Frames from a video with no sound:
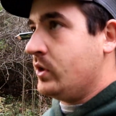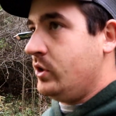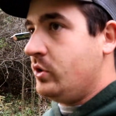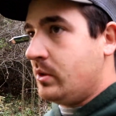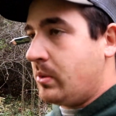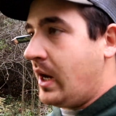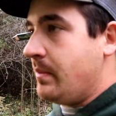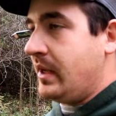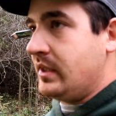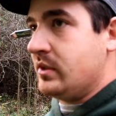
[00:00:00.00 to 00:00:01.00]
you could probably
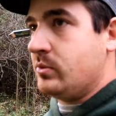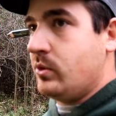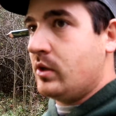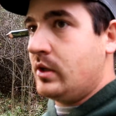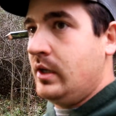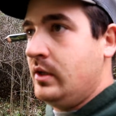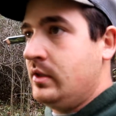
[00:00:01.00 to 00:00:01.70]
make this work.